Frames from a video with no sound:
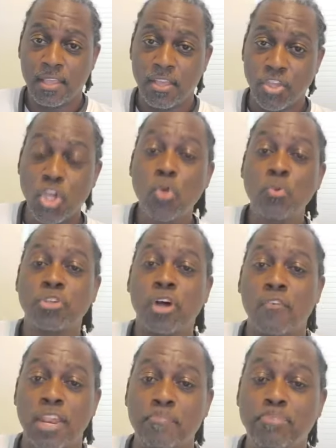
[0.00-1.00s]
You was
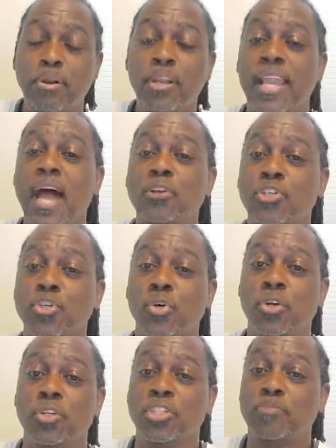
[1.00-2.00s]
already pulling out
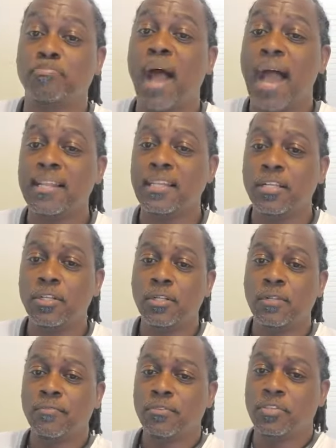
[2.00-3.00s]
your spot
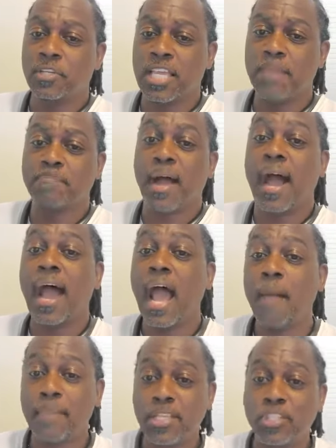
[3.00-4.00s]
to get
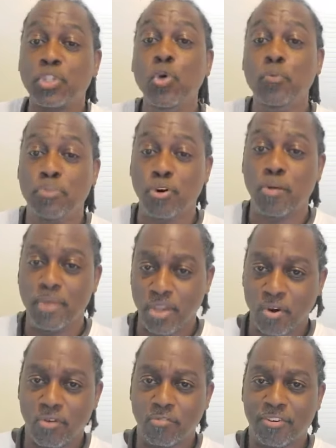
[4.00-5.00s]
behind me to pull me
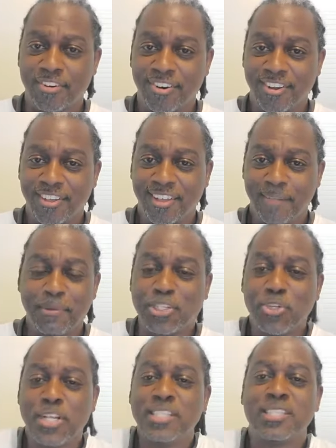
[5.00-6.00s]
over, but
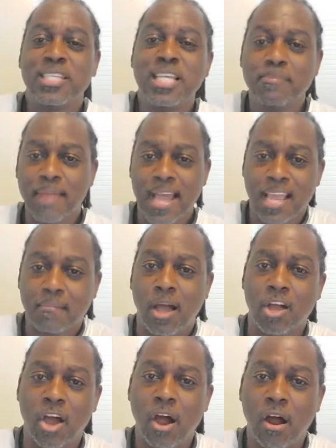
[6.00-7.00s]
you didn't see the back of
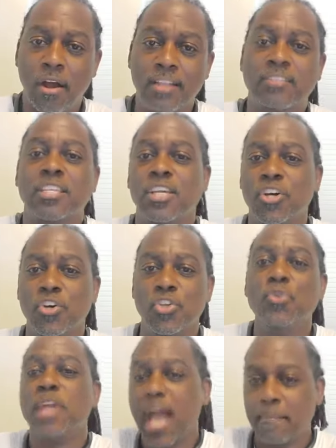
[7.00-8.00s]
my car until
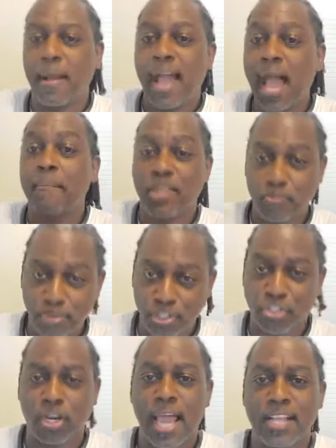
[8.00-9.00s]
you got behind me to put
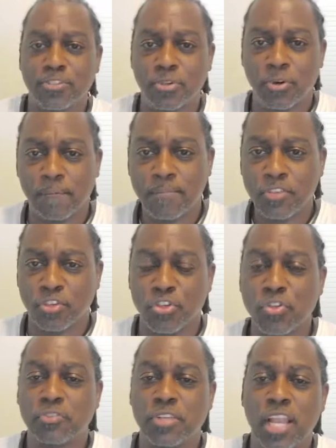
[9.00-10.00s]
your lights on. So
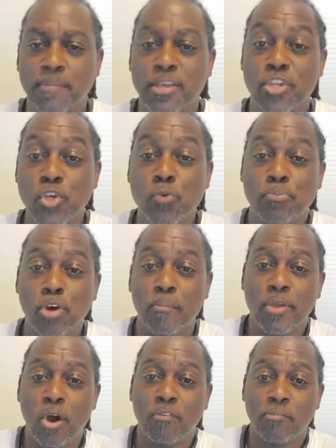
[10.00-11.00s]
you telling me you pulled me
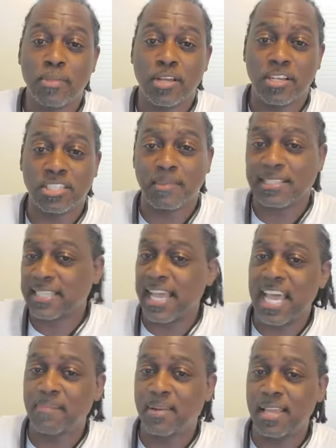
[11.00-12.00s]
over because of my
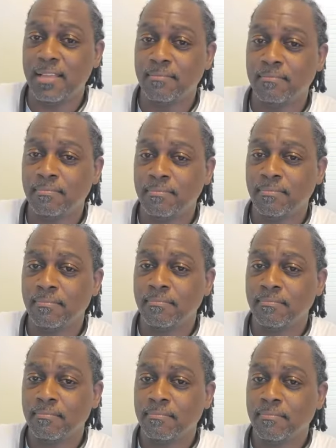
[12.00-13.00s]
tag plate?
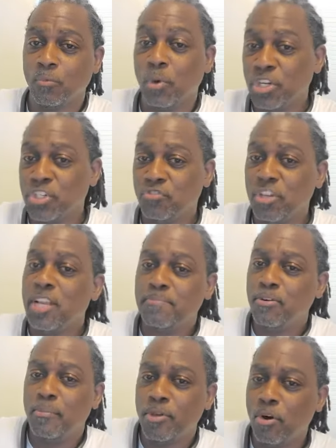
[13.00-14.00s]
What did you really
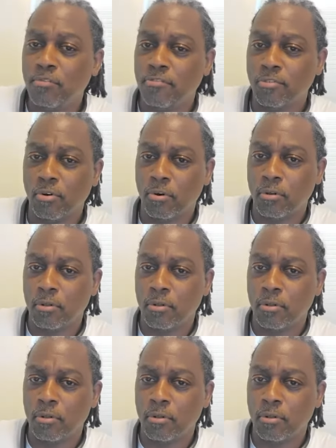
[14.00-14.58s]
pull me over for?